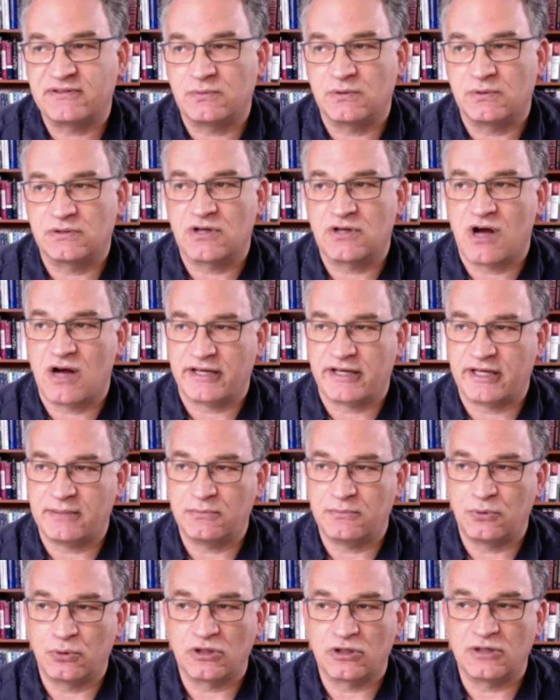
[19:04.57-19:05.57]
We're talking
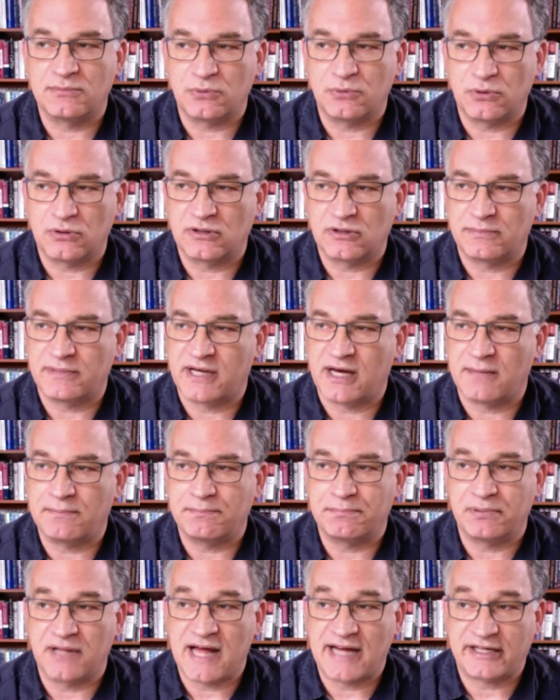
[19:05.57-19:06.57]
more and more about
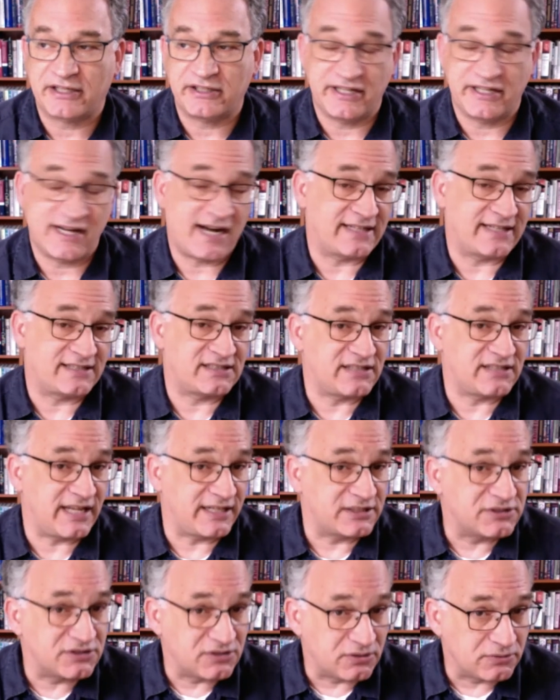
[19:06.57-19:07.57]
black United
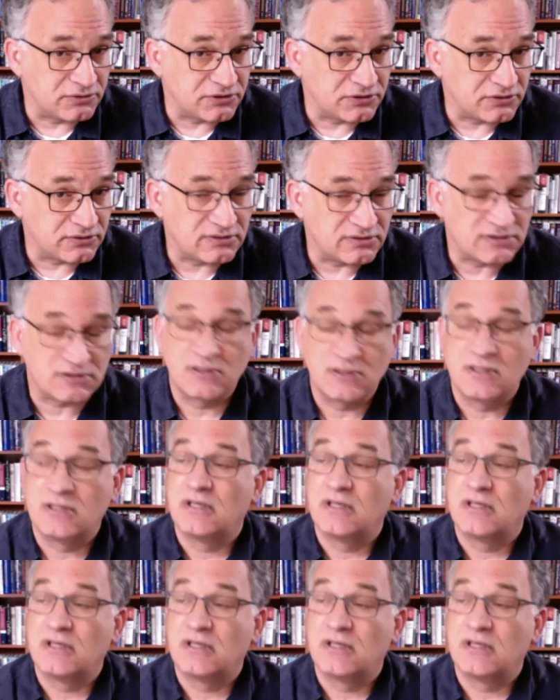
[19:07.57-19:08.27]
States soldiers,